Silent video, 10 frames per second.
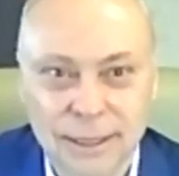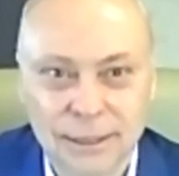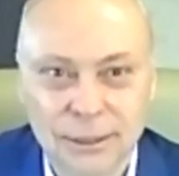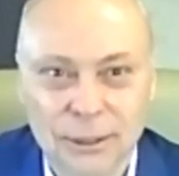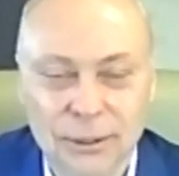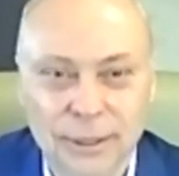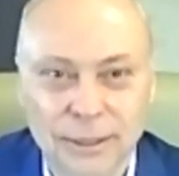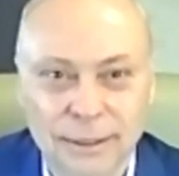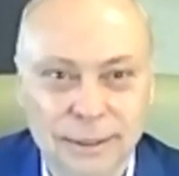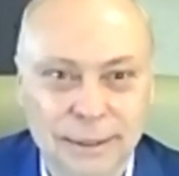
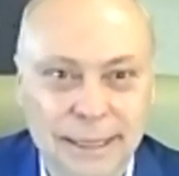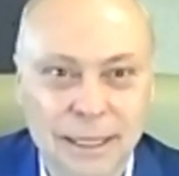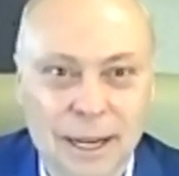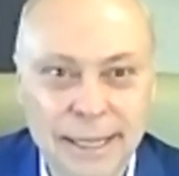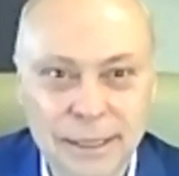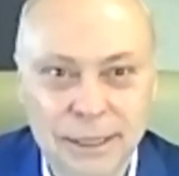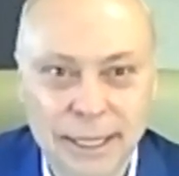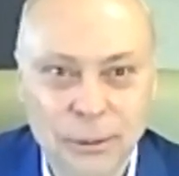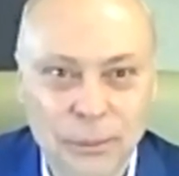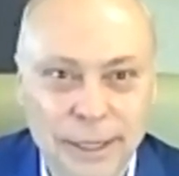So in
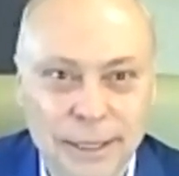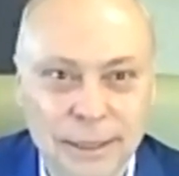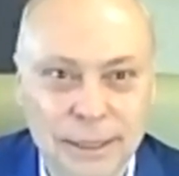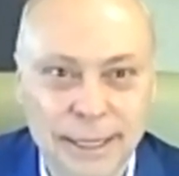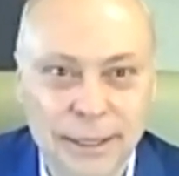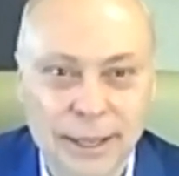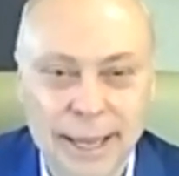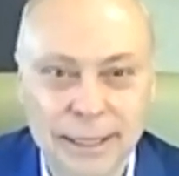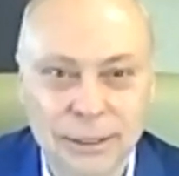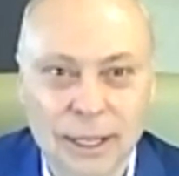hindsight, we can see,
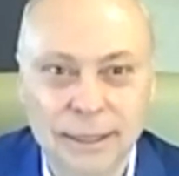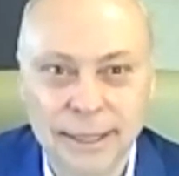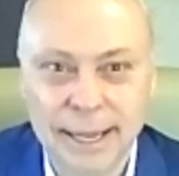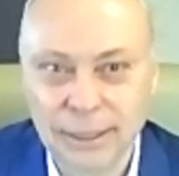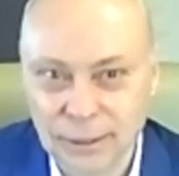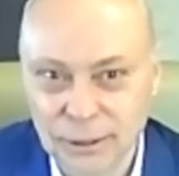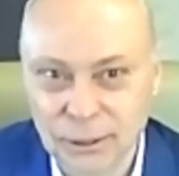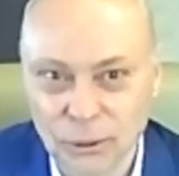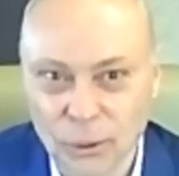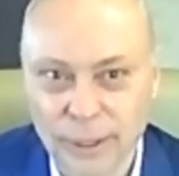okay, it's not the end of the
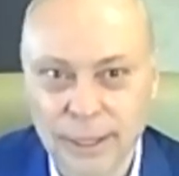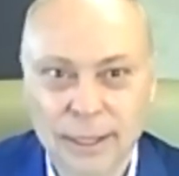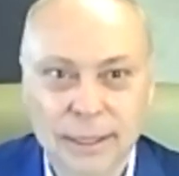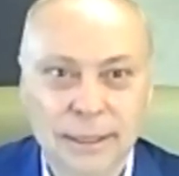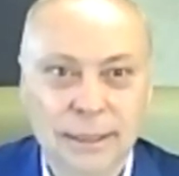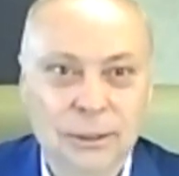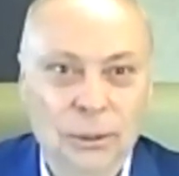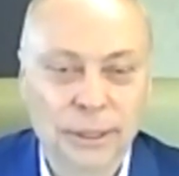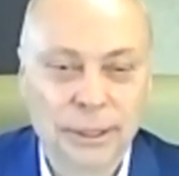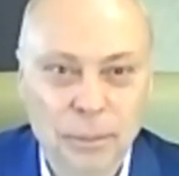story. It's
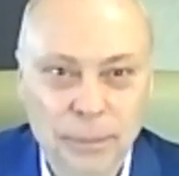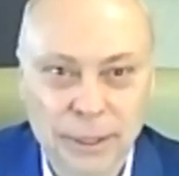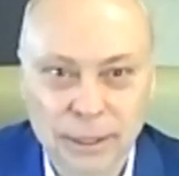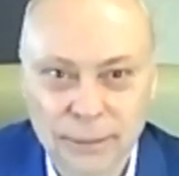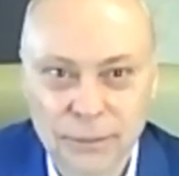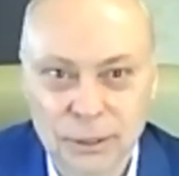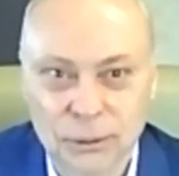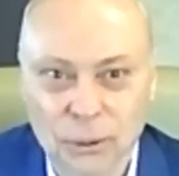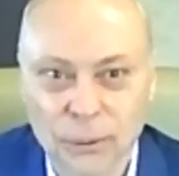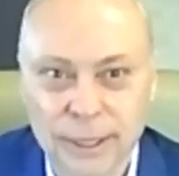only the middle of the
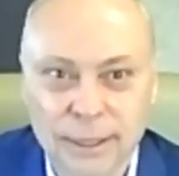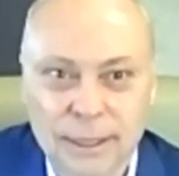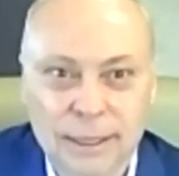story.